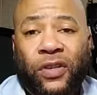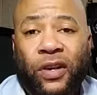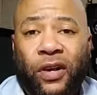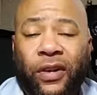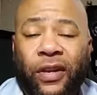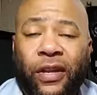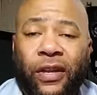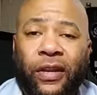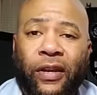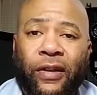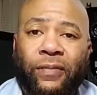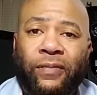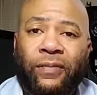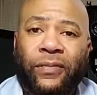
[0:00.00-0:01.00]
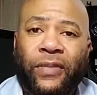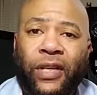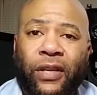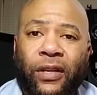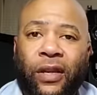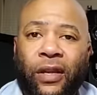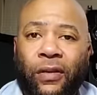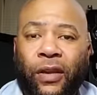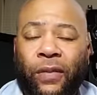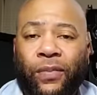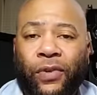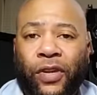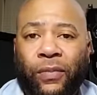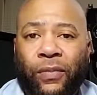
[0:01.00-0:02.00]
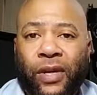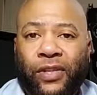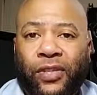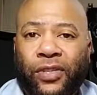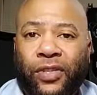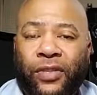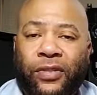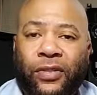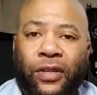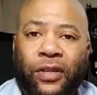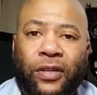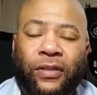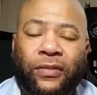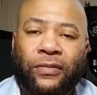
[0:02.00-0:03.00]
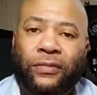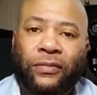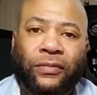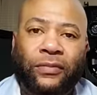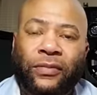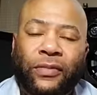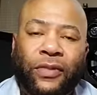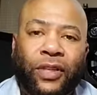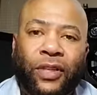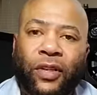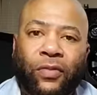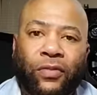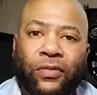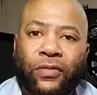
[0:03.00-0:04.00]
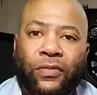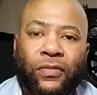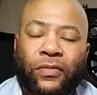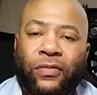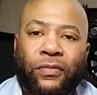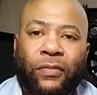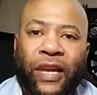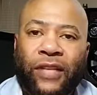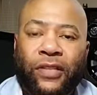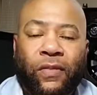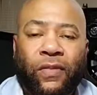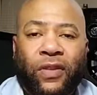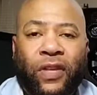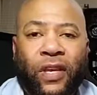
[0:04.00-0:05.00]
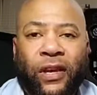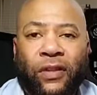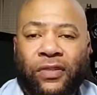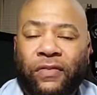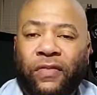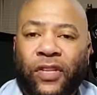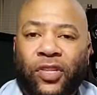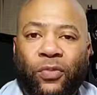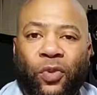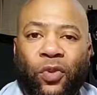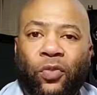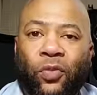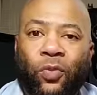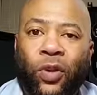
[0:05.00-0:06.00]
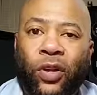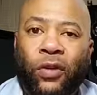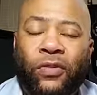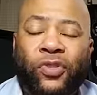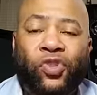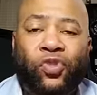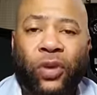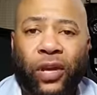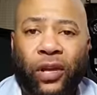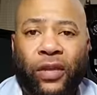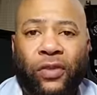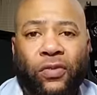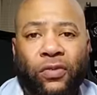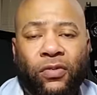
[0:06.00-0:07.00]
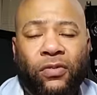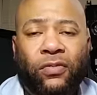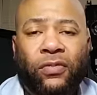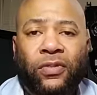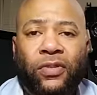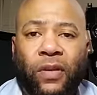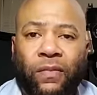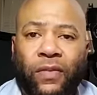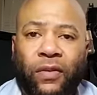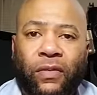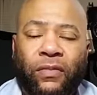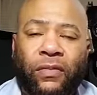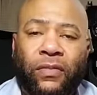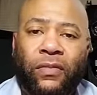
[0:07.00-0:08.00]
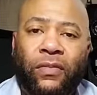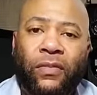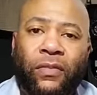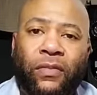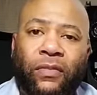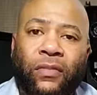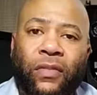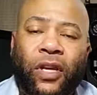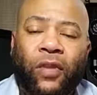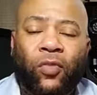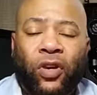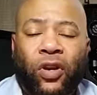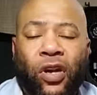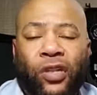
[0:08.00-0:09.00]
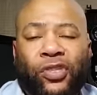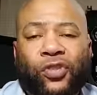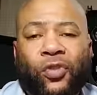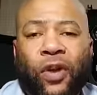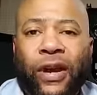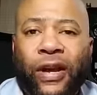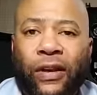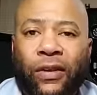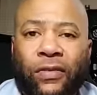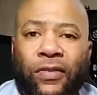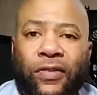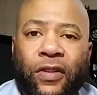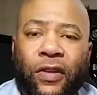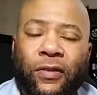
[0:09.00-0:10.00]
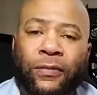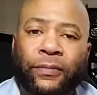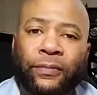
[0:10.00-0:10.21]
on and um, it, it, it pretty much just uh, you know makes everything else invisible when we're struggling through something in regards to our health so